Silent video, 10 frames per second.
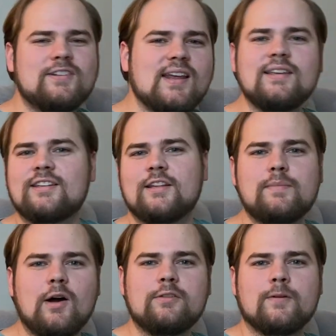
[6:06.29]
taste in their
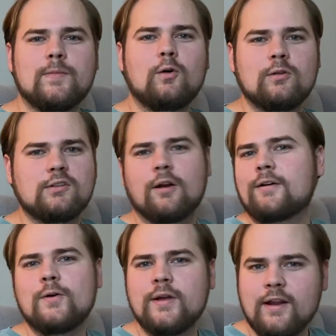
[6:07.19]
mouth from the whole dark
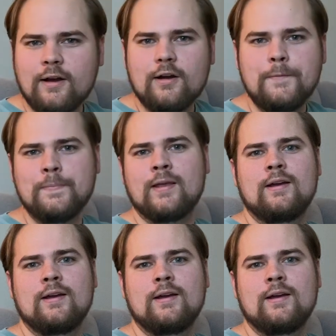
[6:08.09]
coin era,